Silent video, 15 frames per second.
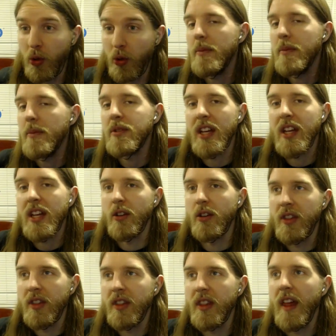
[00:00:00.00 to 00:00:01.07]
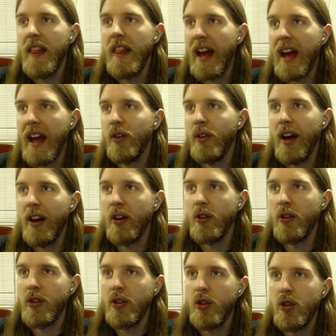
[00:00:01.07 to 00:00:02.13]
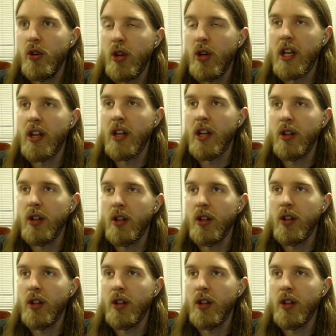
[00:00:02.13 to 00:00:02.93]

saying, though, that crowd could include,